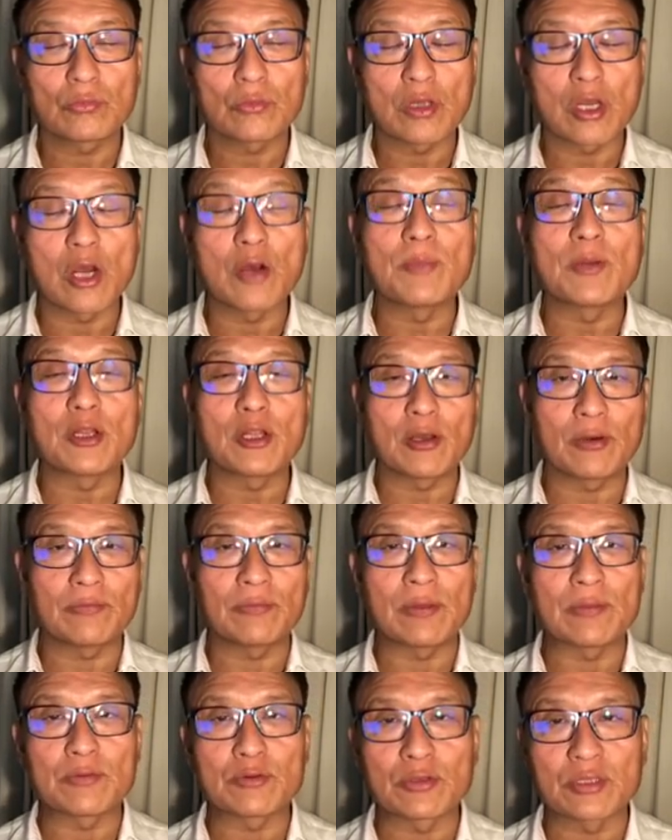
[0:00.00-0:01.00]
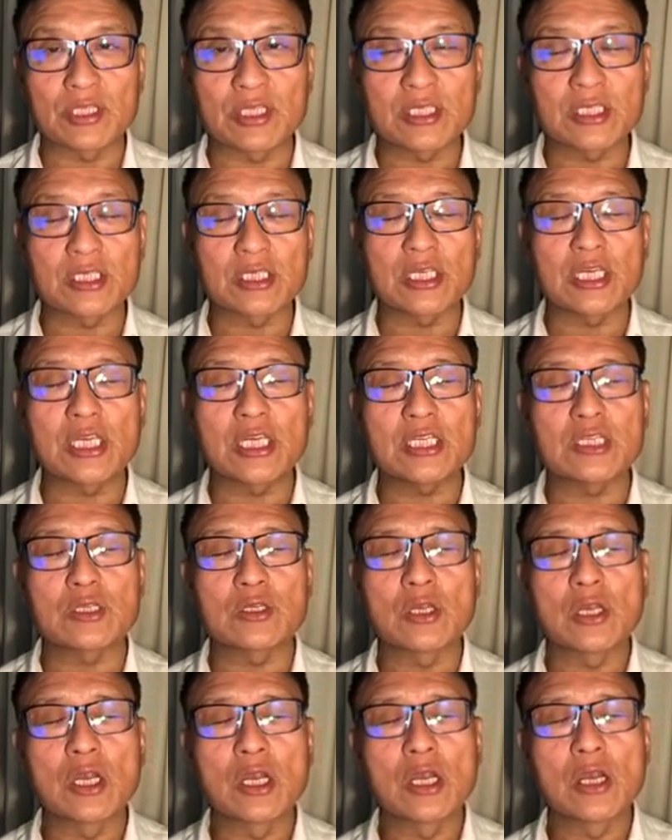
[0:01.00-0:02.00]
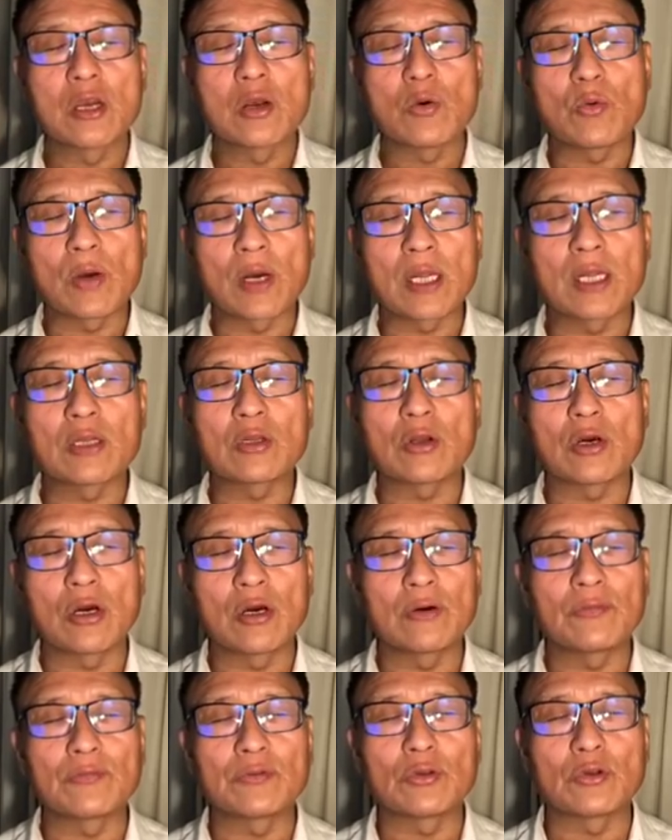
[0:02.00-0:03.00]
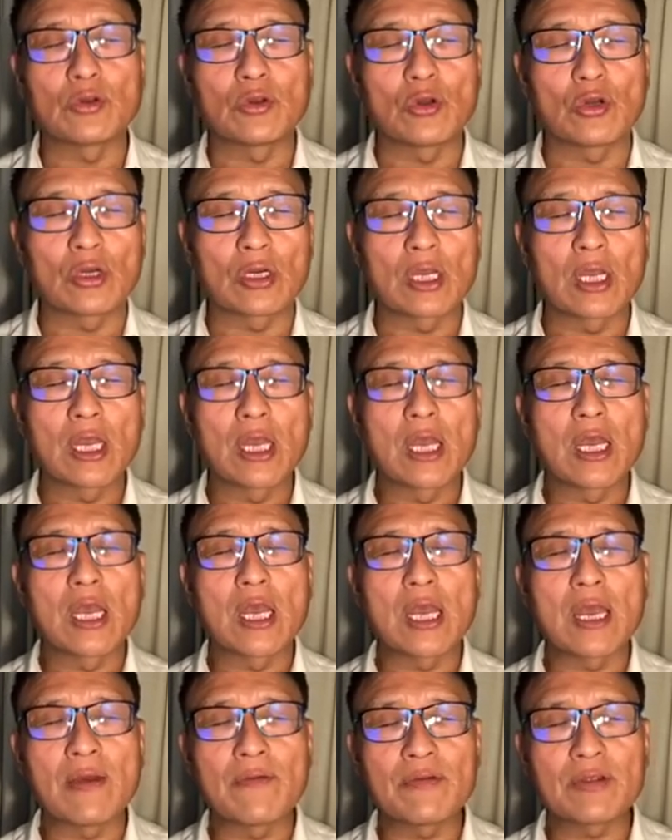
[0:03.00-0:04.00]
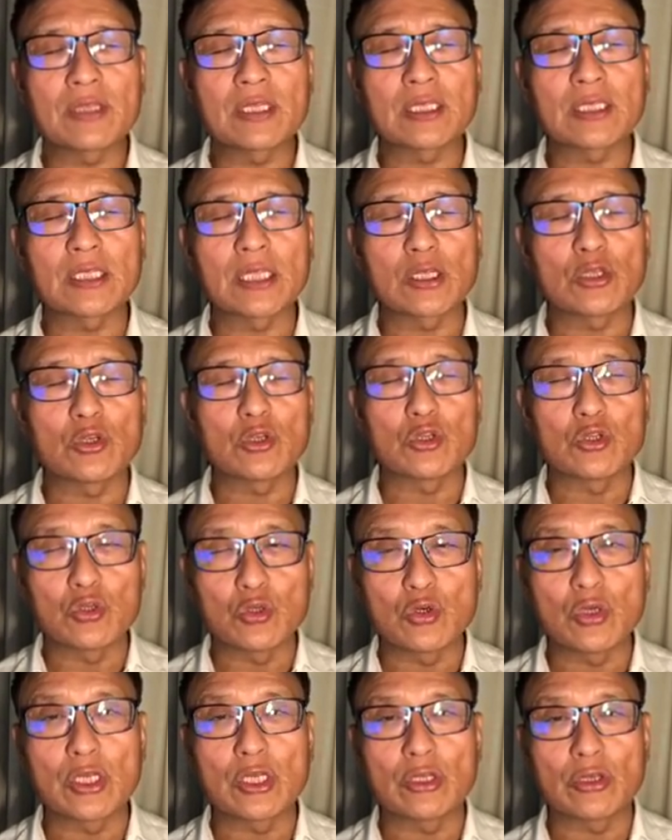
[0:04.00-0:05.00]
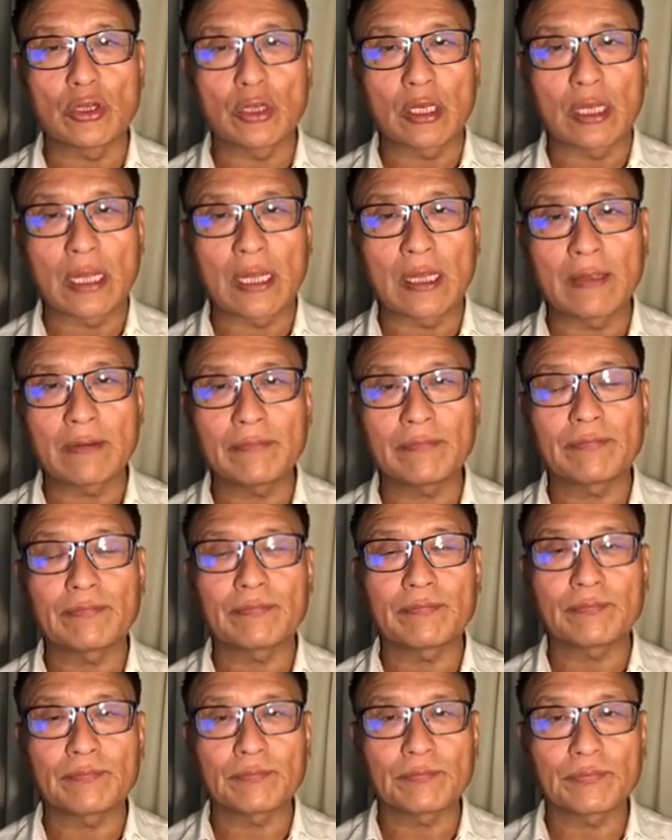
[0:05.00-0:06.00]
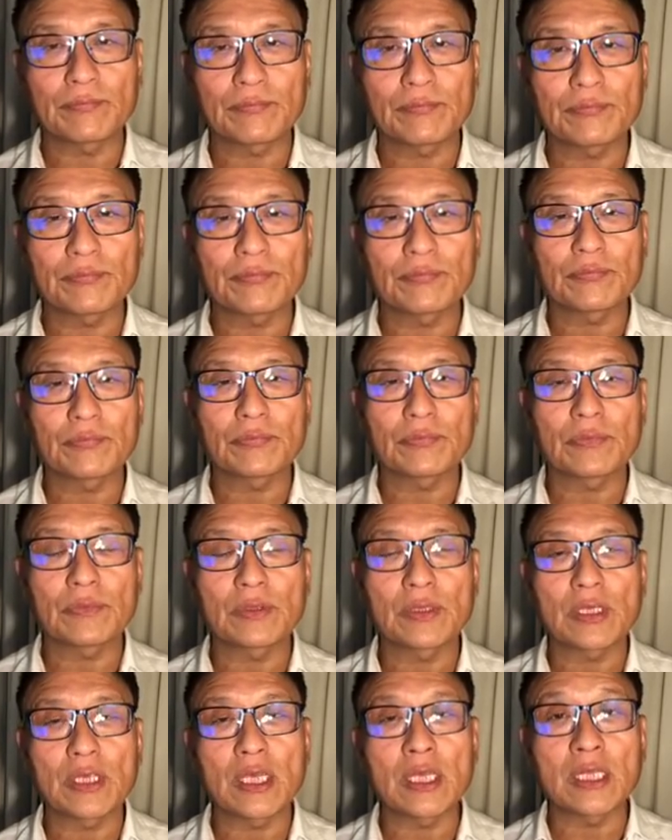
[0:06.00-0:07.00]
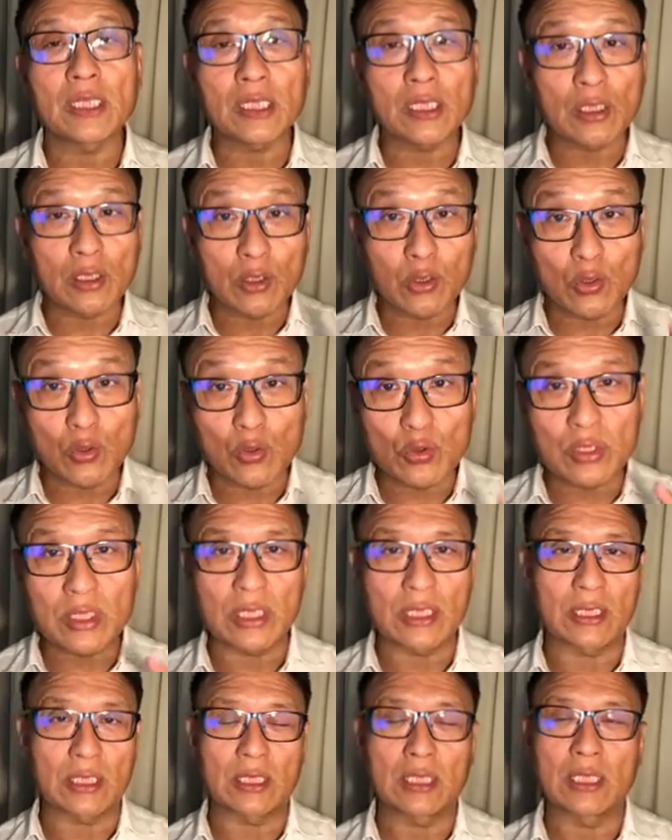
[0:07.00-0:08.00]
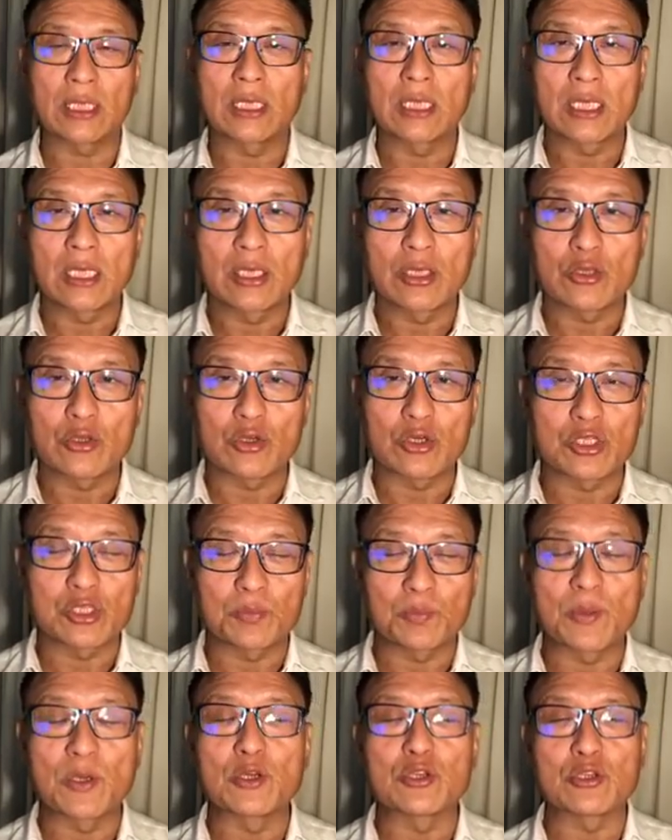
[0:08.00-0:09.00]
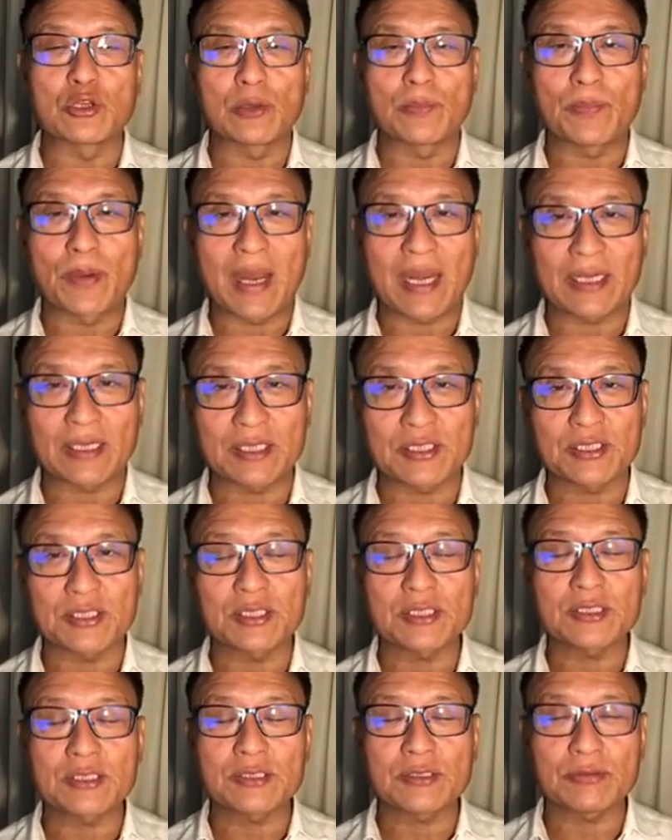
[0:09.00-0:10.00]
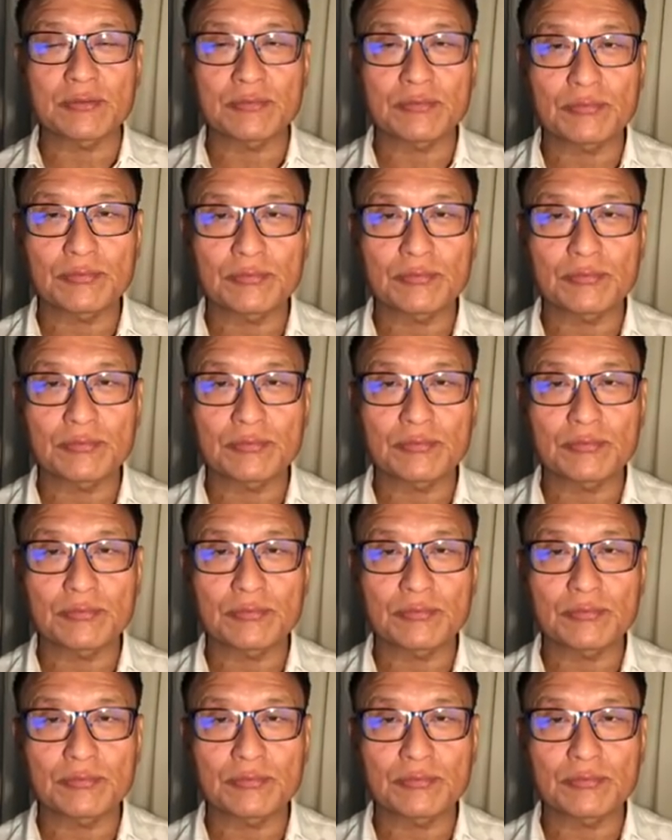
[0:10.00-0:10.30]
How many of them? So this is each one of you. Look, everything that you do in your life, including your spiritual practices,